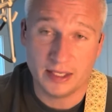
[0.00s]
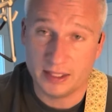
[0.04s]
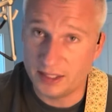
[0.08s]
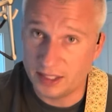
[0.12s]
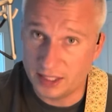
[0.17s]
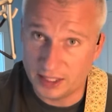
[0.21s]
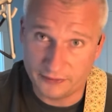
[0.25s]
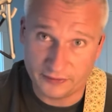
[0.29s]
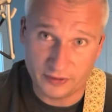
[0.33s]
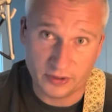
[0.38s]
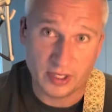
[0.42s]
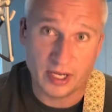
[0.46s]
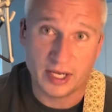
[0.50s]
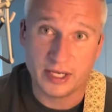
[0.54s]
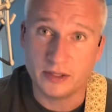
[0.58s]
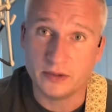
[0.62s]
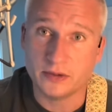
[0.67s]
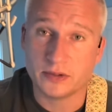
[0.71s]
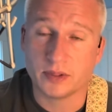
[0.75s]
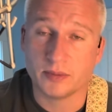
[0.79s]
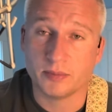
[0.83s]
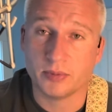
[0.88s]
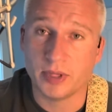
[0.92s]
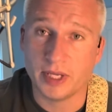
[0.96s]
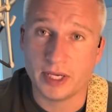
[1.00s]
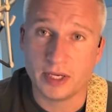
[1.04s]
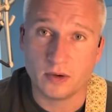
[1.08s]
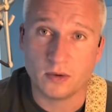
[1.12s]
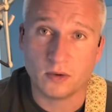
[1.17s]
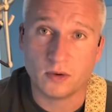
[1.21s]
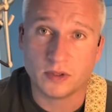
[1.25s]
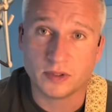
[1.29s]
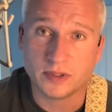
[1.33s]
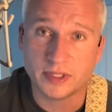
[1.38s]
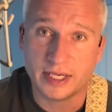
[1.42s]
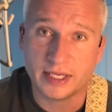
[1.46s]
If you're not used to playing
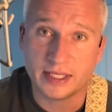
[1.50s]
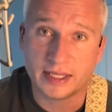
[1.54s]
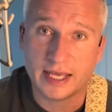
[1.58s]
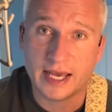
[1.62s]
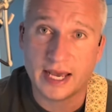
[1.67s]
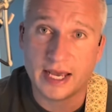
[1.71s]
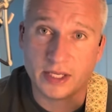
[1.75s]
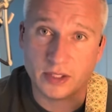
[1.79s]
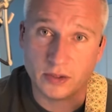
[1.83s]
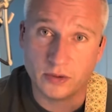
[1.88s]
chords like that,